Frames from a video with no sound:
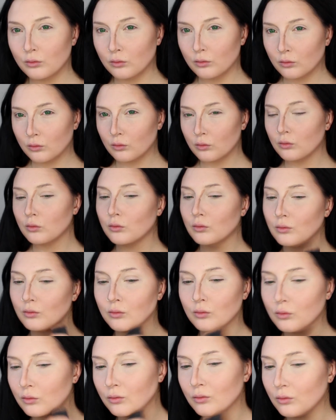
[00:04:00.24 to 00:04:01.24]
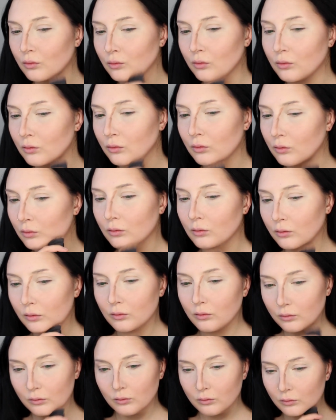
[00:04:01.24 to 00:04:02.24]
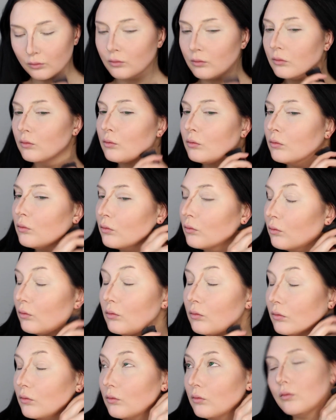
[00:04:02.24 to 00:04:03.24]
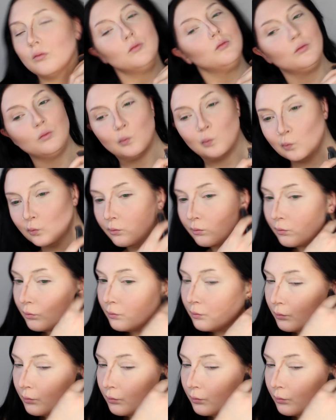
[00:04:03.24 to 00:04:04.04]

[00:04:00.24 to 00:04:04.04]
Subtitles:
[no speech]